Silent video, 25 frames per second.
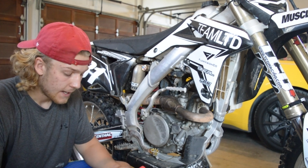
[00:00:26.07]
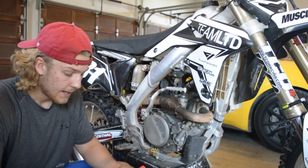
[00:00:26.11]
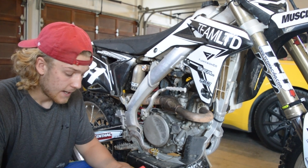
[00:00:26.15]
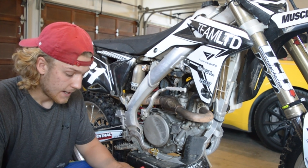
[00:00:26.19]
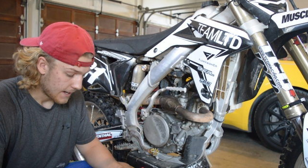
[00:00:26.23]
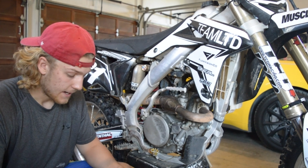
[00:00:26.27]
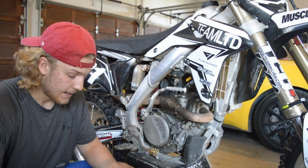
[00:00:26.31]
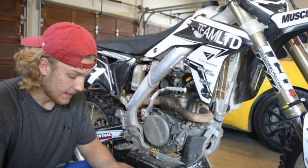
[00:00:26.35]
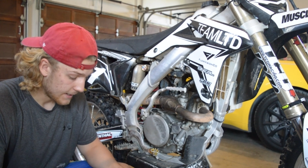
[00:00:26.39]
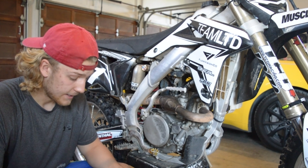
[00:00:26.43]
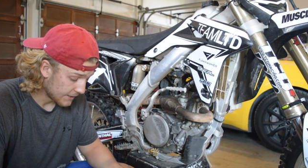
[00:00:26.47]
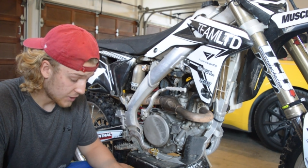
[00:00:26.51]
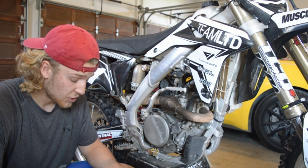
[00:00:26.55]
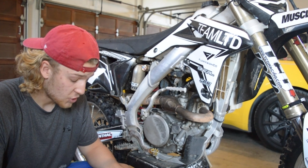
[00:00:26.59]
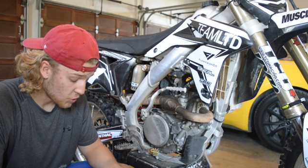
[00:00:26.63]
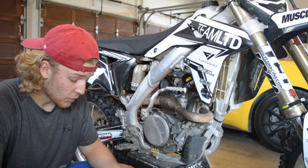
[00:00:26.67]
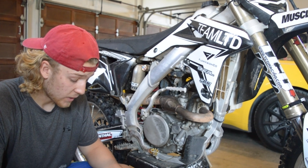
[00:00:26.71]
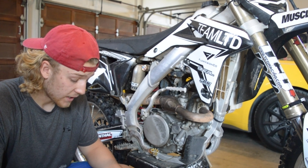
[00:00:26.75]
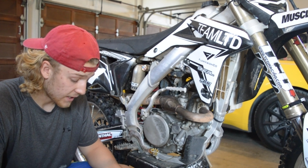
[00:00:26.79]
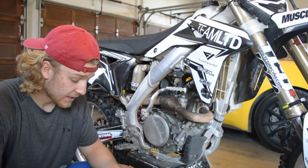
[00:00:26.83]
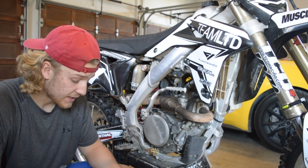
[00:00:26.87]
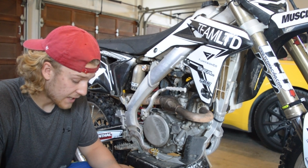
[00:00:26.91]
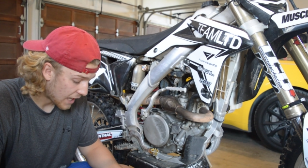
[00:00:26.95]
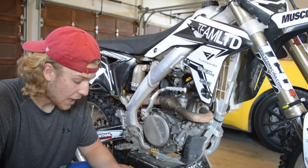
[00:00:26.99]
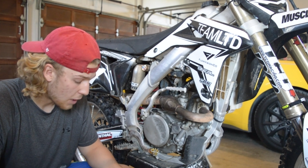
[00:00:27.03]
I'm enjoying
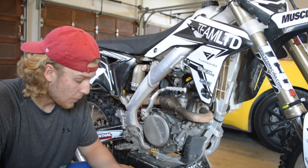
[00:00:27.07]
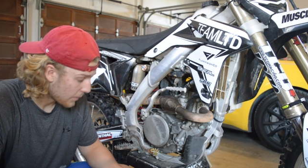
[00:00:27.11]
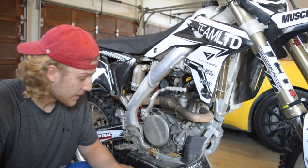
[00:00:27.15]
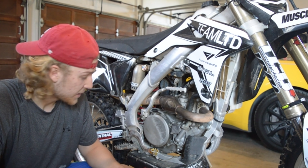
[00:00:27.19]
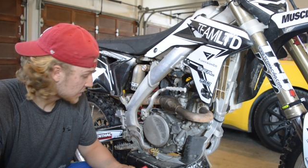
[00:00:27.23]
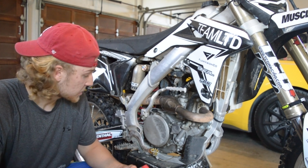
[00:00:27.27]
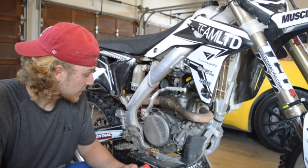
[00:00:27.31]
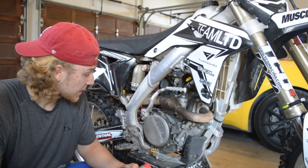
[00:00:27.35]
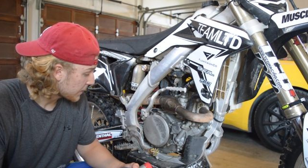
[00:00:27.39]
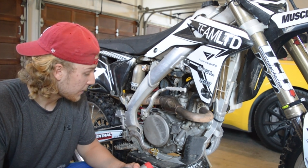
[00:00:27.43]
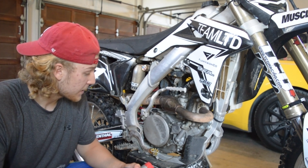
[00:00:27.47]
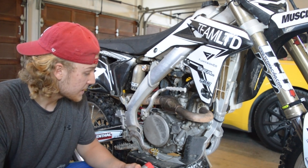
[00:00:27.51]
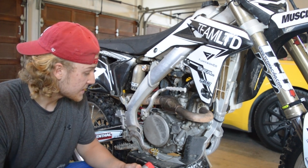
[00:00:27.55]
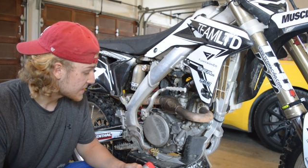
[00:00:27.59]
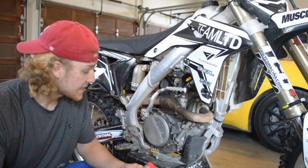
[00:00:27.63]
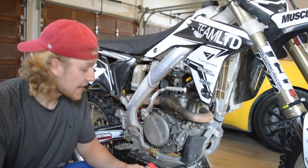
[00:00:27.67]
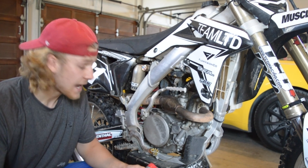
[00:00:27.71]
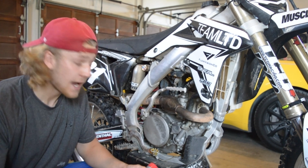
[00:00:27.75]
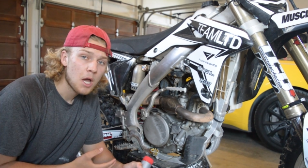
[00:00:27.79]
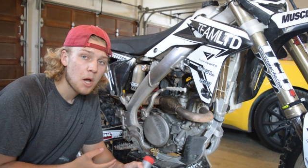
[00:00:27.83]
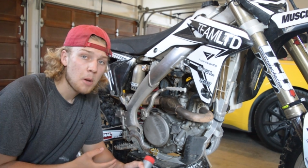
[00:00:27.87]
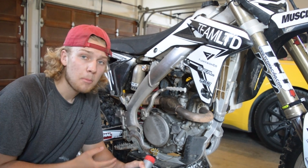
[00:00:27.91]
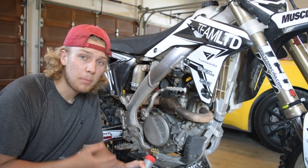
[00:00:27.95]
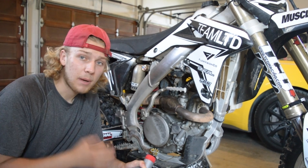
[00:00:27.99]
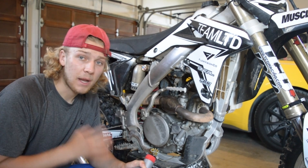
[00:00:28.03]
it that way. So anyways, yeah,
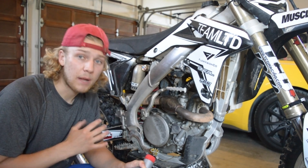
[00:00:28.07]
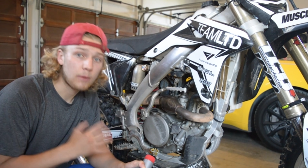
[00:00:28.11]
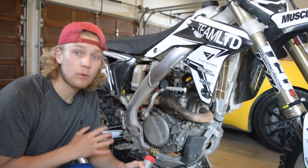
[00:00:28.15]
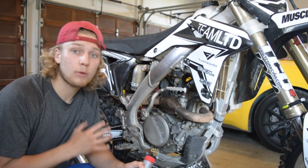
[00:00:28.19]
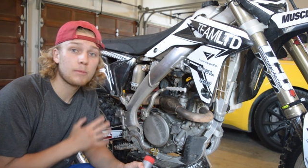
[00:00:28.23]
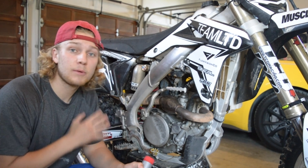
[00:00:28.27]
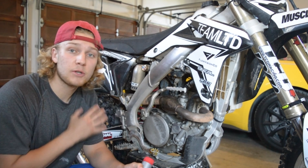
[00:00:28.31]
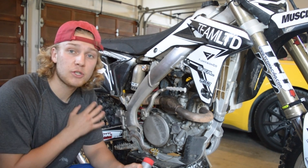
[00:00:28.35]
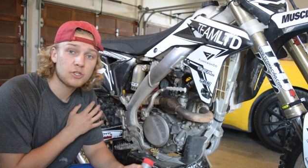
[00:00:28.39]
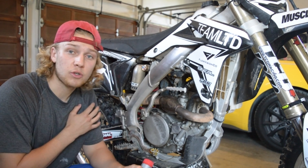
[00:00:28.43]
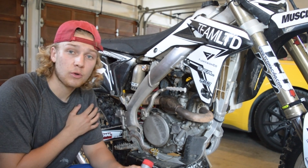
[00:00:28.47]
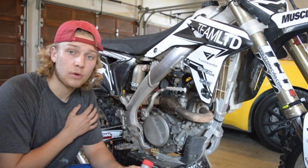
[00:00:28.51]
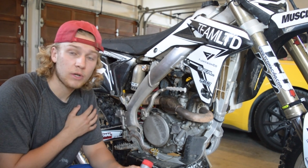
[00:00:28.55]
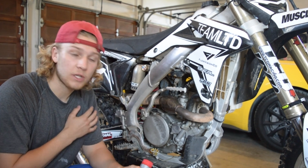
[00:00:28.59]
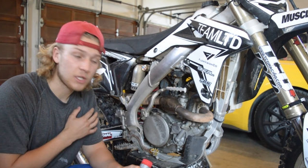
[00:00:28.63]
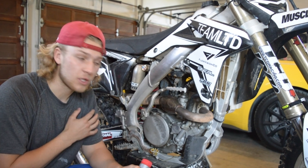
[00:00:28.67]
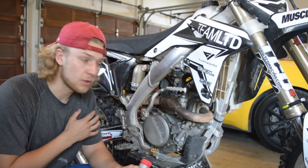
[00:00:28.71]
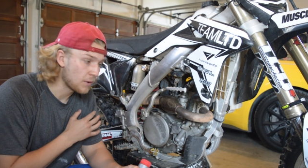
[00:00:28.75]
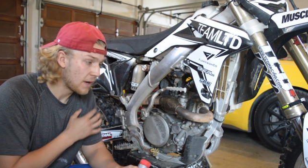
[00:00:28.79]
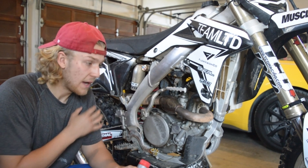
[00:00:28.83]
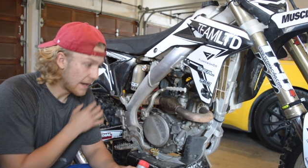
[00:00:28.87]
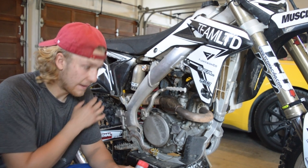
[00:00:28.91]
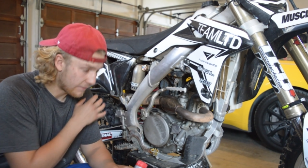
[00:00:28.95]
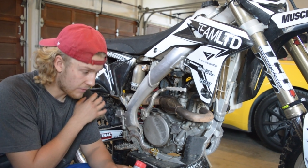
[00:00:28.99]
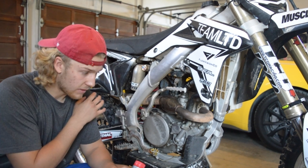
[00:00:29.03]
but I will be showing you
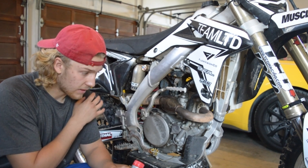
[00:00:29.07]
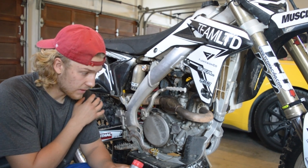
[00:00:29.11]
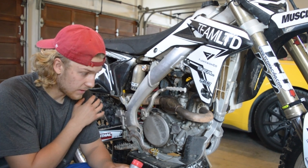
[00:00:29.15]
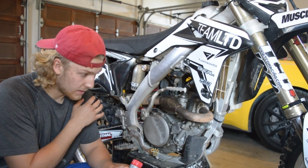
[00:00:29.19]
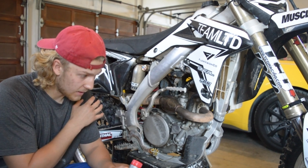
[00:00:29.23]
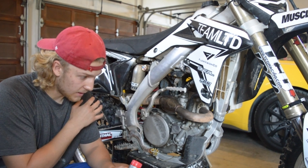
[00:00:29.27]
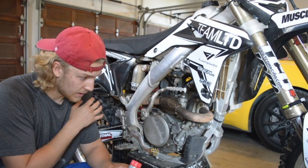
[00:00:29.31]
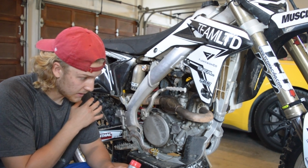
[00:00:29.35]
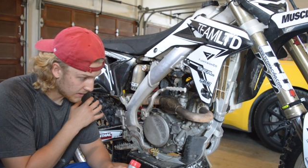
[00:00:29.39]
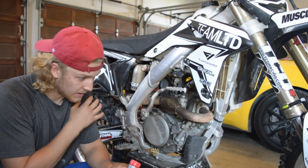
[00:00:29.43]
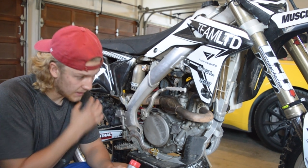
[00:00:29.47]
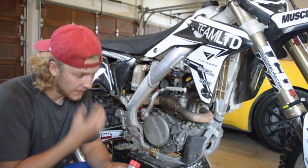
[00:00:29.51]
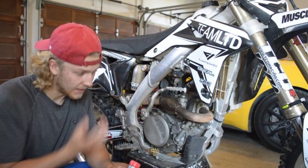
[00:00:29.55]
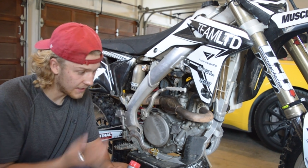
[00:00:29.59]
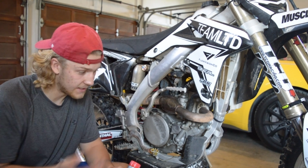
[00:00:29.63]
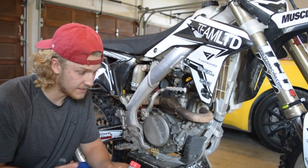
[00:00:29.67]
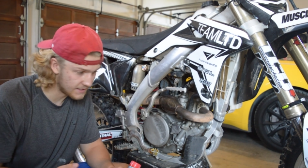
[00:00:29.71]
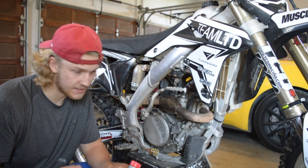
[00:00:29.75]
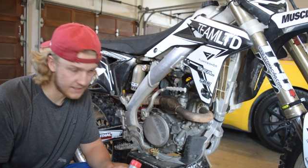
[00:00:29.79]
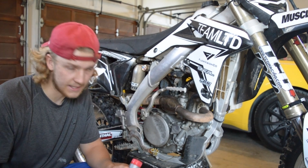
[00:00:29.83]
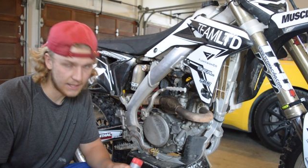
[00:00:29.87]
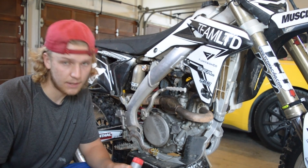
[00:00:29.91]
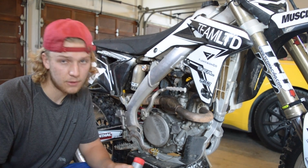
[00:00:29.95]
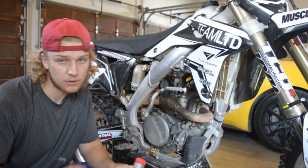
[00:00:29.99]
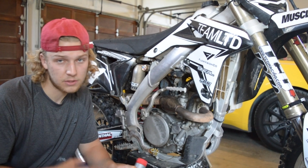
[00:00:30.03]
everything, the ins
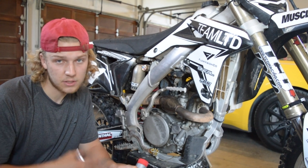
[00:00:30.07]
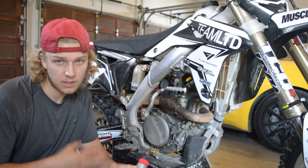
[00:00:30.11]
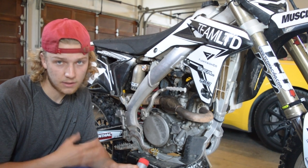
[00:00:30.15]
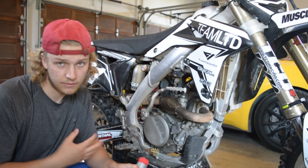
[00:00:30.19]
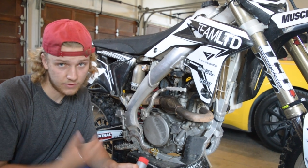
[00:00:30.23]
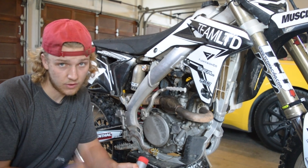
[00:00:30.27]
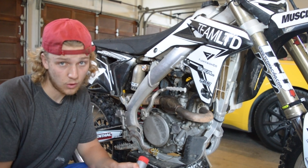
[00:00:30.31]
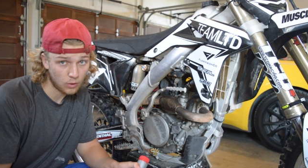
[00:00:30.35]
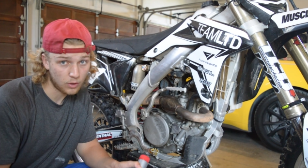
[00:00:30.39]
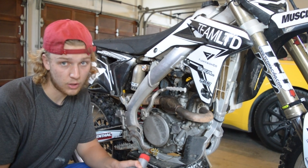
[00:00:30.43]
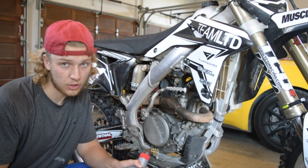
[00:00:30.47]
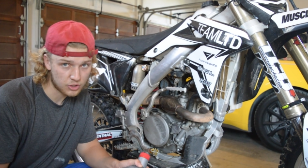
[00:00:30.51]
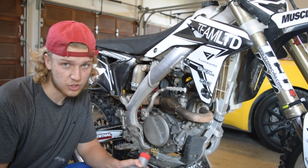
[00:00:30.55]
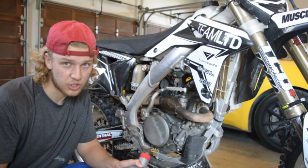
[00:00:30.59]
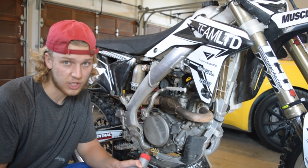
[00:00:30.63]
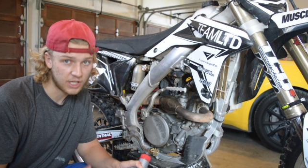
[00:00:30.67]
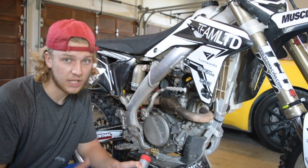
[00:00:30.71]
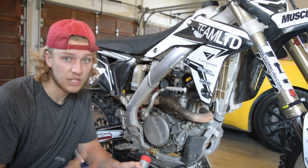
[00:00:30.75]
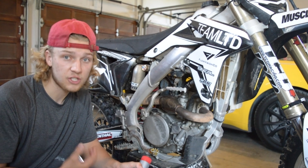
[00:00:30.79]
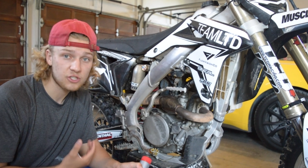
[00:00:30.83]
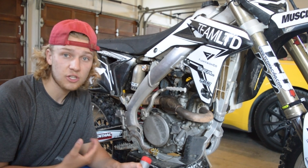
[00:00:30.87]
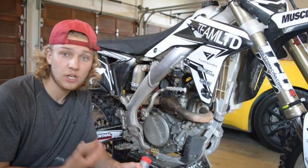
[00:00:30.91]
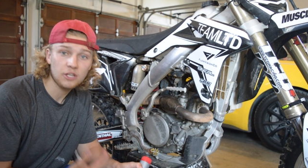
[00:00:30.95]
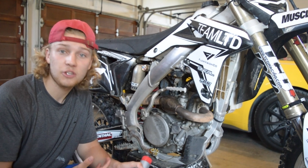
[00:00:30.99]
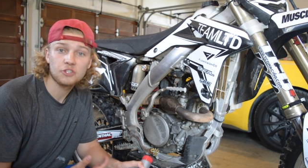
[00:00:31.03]
and outs of the oil
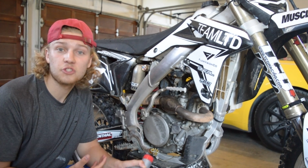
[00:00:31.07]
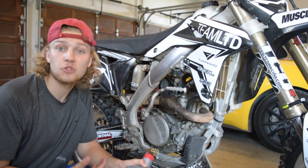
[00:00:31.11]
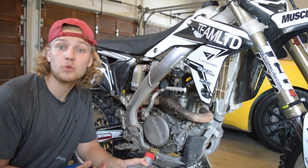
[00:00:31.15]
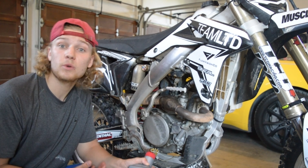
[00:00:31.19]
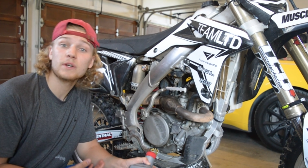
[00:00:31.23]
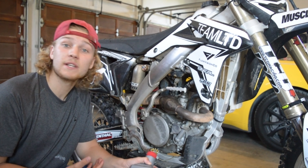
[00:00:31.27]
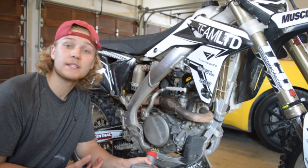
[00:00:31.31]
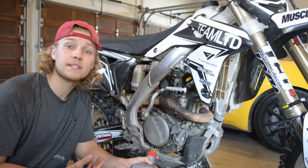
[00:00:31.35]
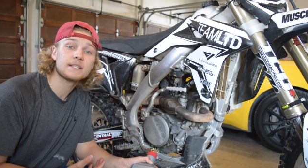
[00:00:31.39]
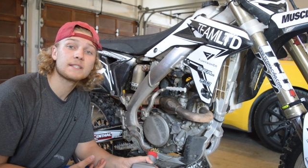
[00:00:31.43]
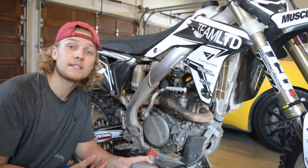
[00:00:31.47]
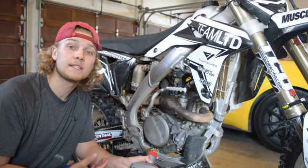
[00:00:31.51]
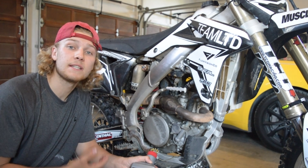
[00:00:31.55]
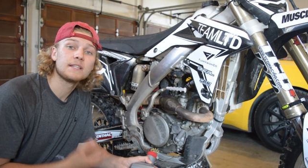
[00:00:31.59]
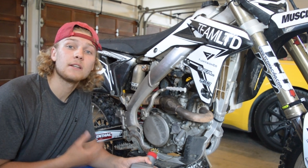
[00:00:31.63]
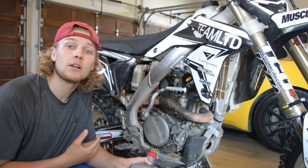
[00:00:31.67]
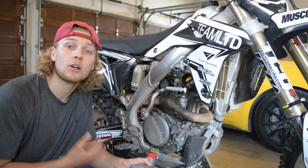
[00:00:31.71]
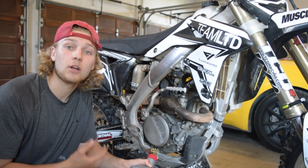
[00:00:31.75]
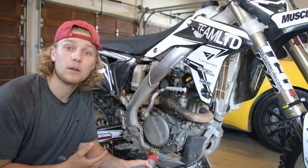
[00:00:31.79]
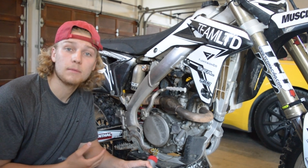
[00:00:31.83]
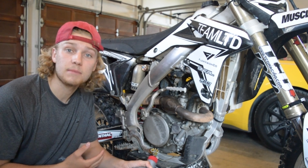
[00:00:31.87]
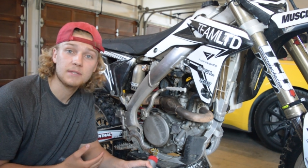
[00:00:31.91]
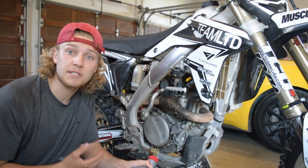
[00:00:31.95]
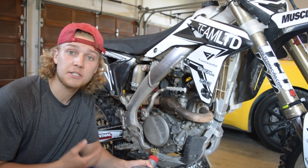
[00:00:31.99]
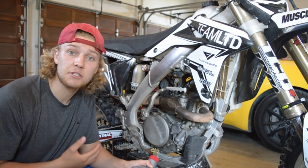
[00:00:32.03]
change on the 2016
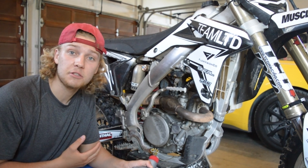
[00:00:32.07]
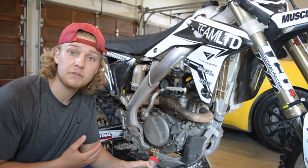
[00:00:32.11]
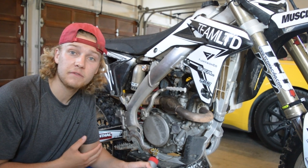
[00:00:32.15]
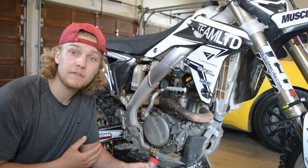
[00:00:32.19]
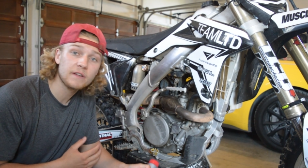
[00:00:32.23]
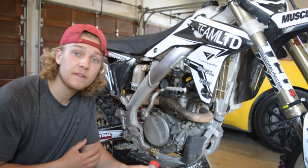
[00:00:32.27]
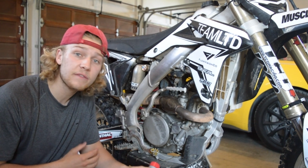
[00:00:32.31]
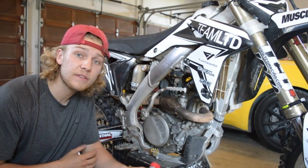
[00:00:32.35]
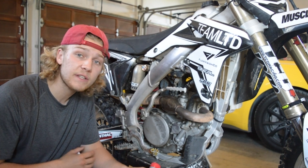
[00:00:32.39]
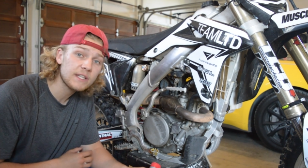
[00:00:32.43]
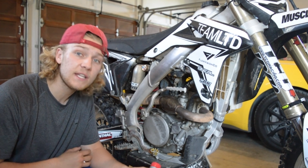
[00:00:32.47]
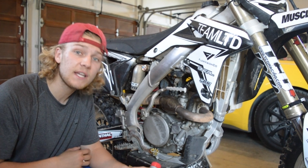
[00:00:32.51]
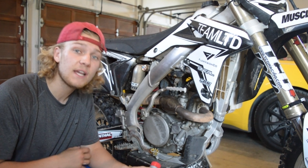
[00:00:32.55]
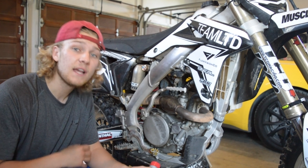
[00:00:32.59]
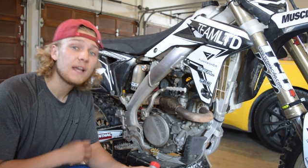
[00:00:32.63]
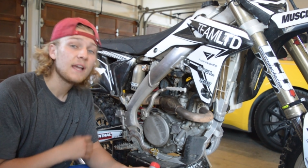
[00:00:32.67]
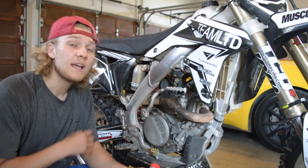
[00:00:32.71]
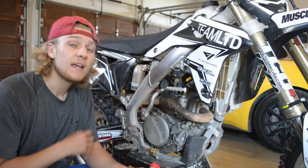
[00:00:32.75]
RMZ 250.